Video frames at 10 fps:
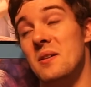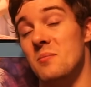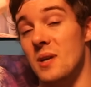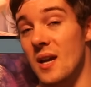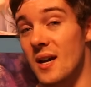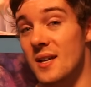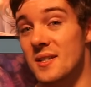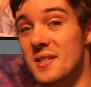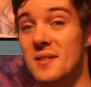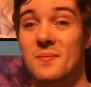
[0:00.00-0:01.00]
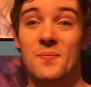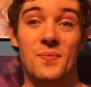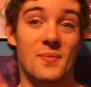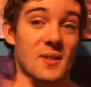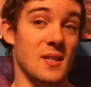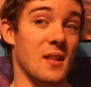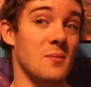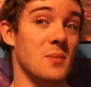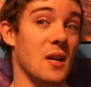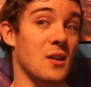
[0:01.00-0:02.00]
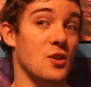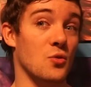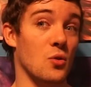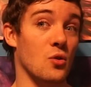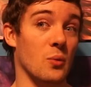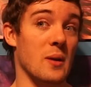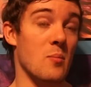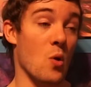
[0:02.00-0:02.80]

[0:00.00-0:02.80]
because Salem can control Grimm